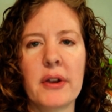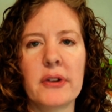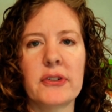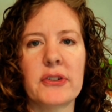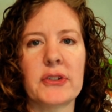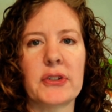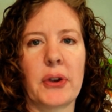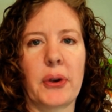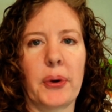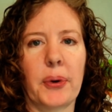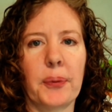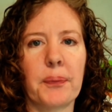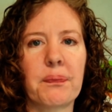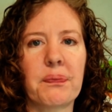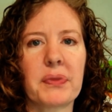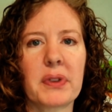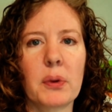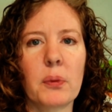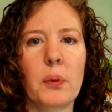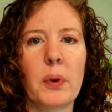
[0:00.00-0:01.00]

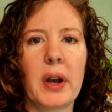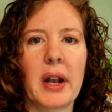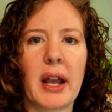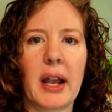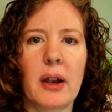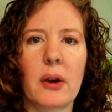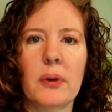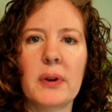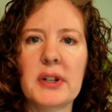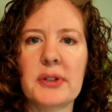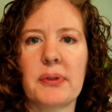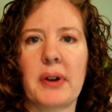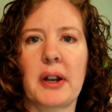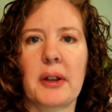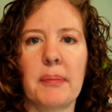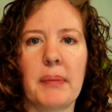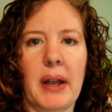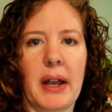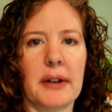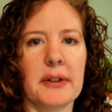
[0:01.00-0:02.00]
So what I always
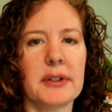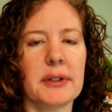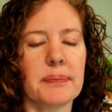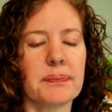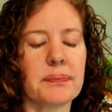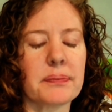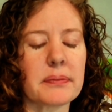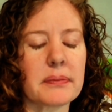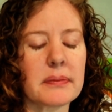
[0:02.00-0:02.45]
recommend